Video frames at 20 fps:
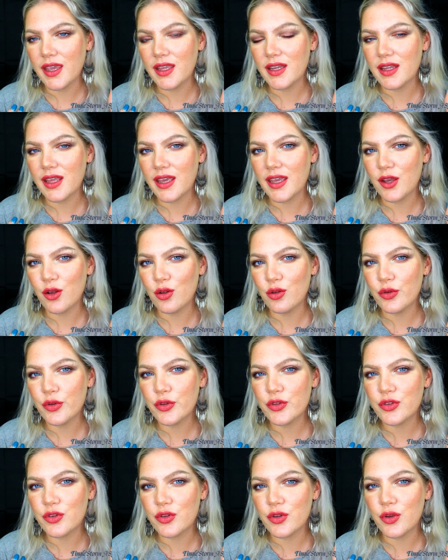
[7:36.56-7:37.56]
And I
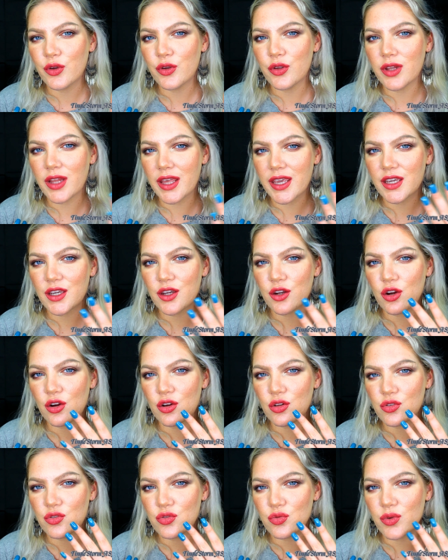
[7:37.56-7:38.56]
also know you like
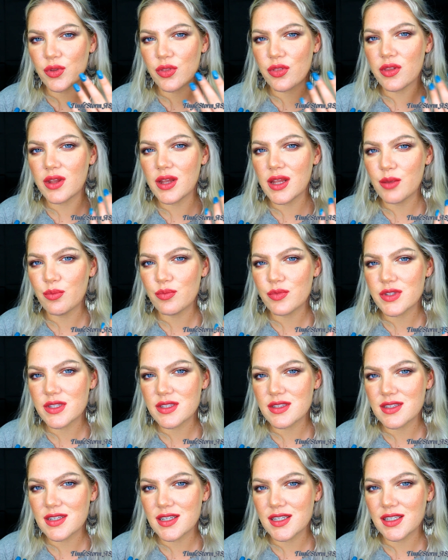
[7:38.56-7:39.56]
girls with
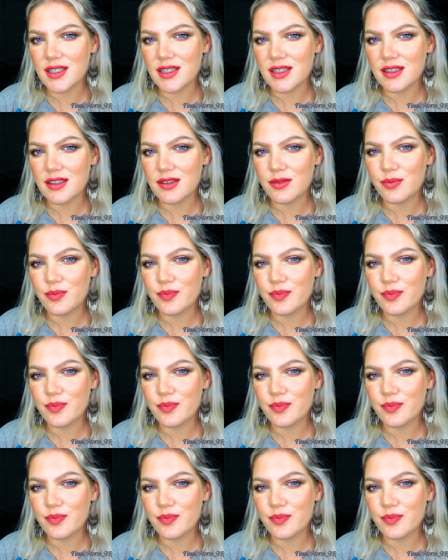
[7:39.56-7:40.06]
lipstick,